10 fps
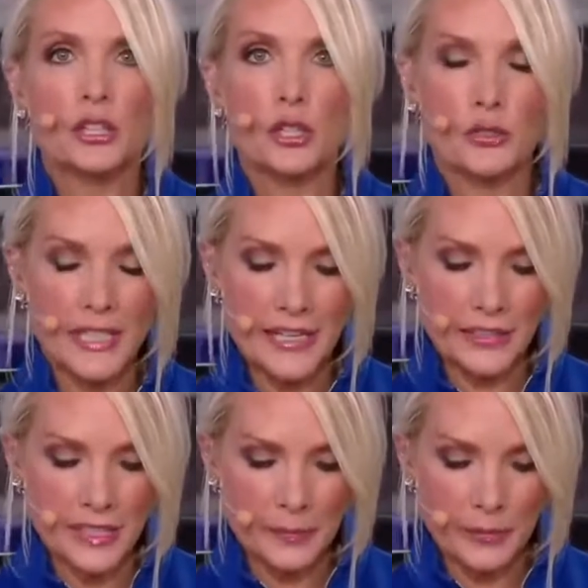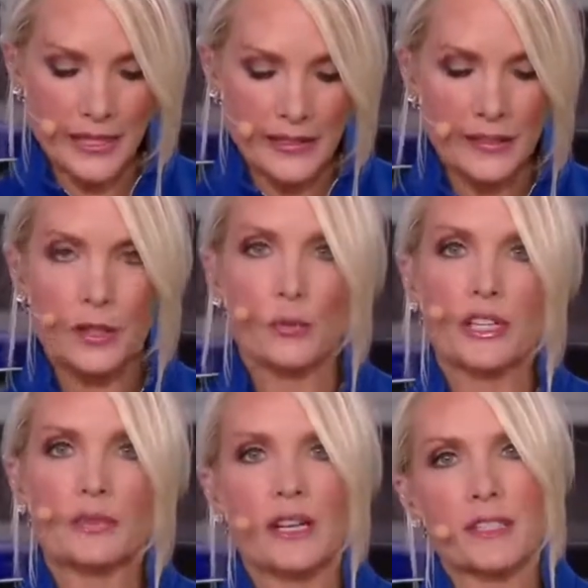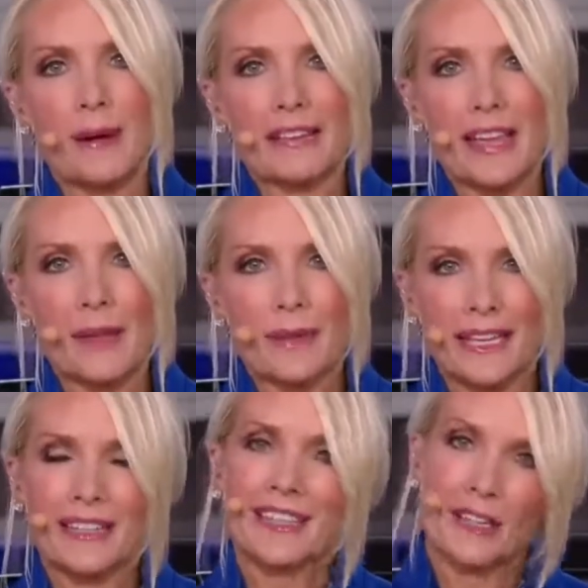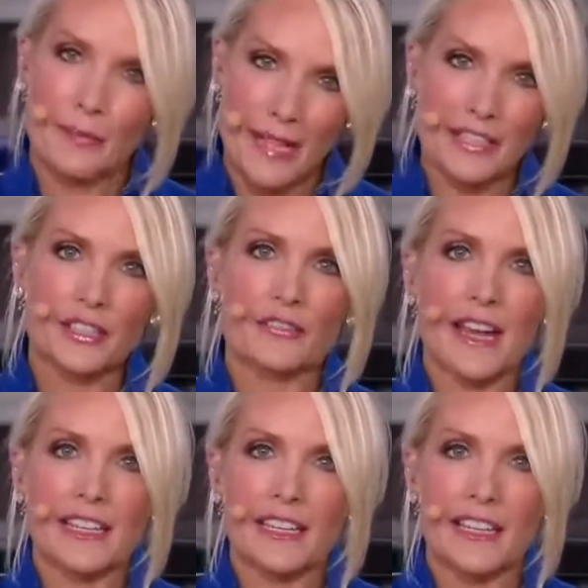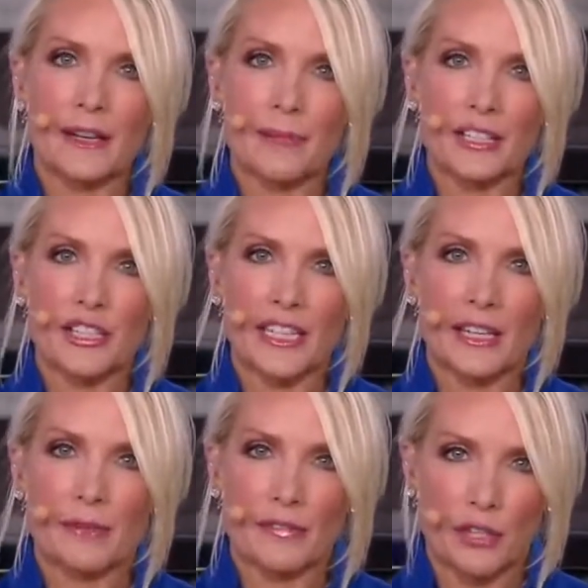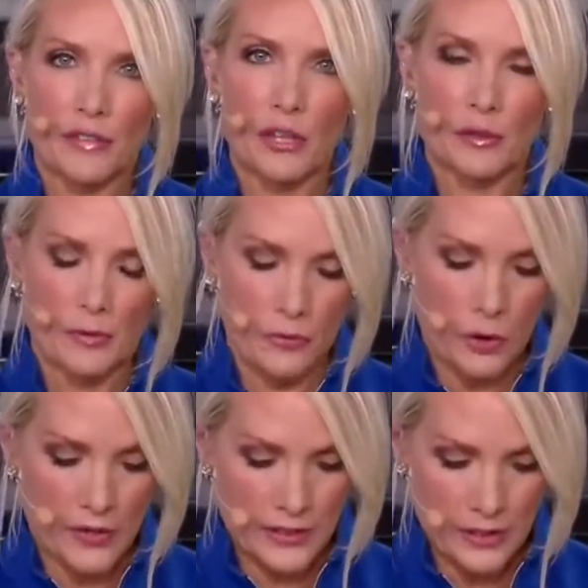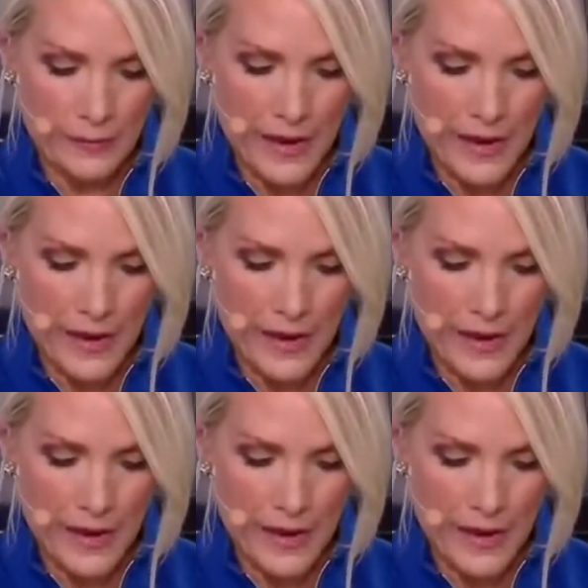Two states are split. Which ones might they be? Pennsylvania and Michigan. We've heard of those before. These are the